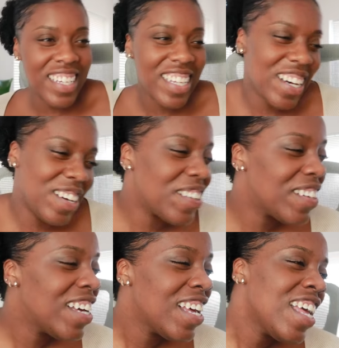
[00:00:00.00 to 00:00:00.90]
you know?
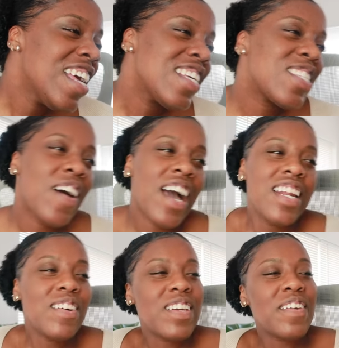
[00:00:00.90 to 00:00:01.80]
So I
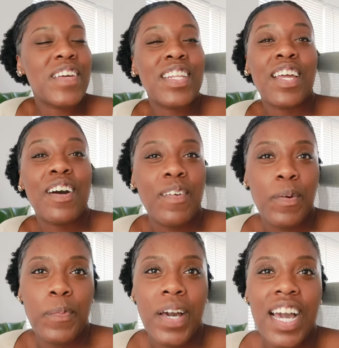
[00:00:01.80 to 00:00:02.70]
don't even
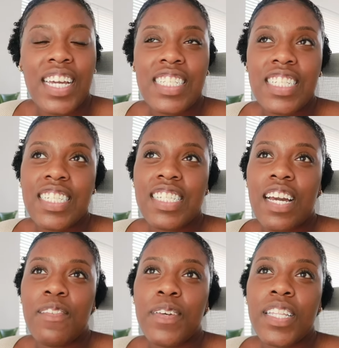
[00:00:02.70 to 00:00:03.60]
know, but I just,
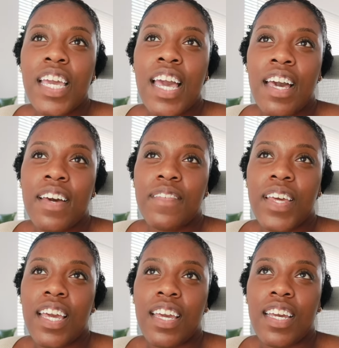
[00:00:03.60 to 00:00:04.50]
I really have
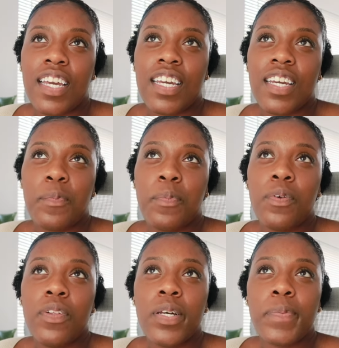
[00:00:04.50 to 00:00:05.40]
a
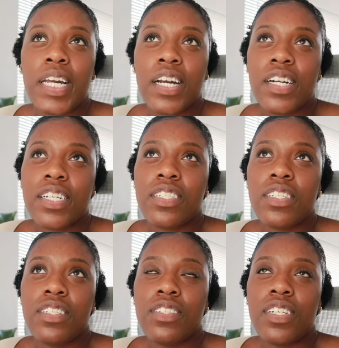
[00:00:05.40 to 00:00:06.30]
pull on my heart
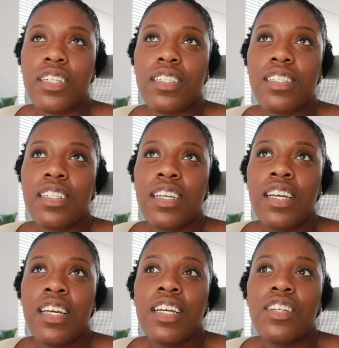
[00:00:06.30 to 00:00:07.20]
to just
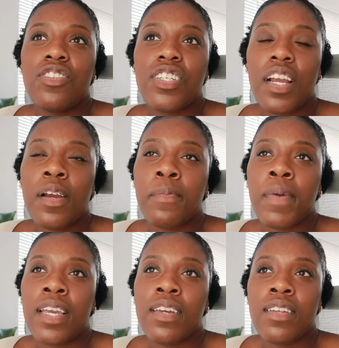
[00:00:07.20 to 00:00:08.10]
share
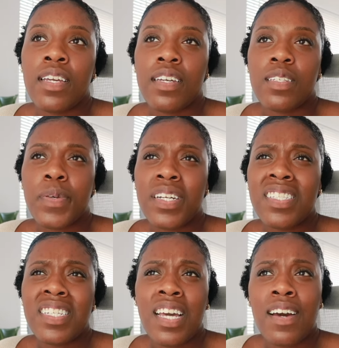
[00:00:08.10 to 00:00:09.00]
my unique
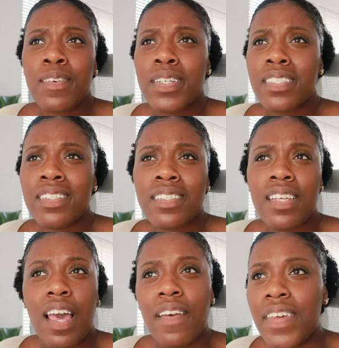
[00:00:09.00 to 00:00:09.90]
experience and not always just
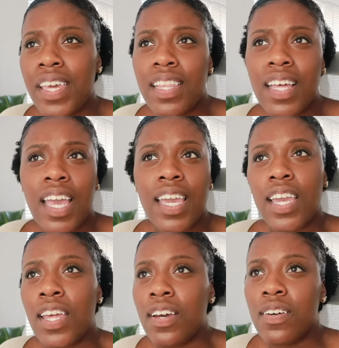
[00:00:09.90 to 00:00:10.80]
heavy like
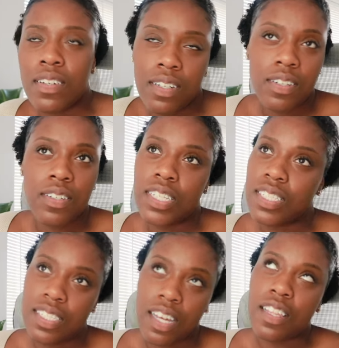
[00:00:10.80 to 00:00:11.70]
you know oh
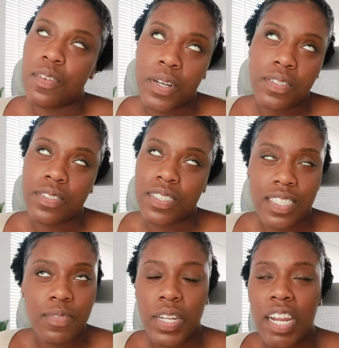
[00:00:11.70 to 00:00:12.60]
this is all the woes
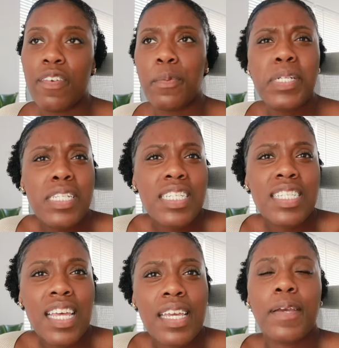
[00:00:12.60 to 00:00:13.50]
and whatever but
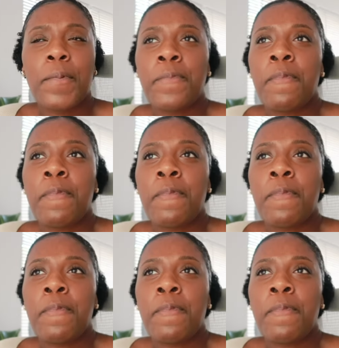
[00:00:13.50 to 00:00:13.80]
just like